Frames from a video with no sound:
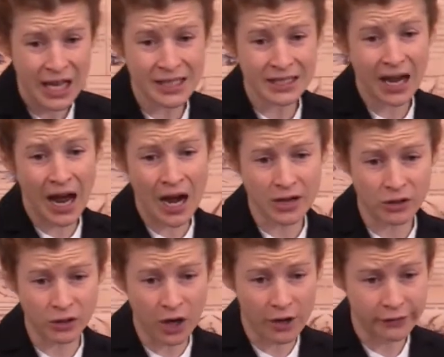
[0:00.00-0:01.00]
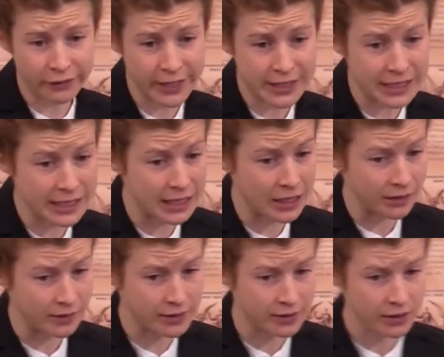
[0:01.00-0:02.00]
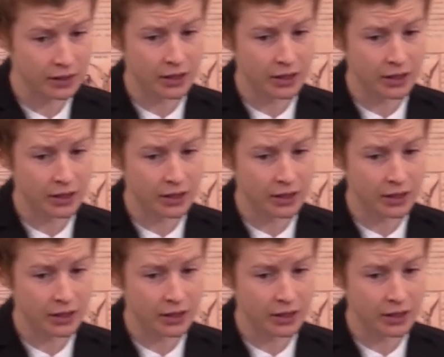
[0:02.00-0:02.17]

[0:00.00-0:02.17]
He's Cardinal Gottfried Danneels.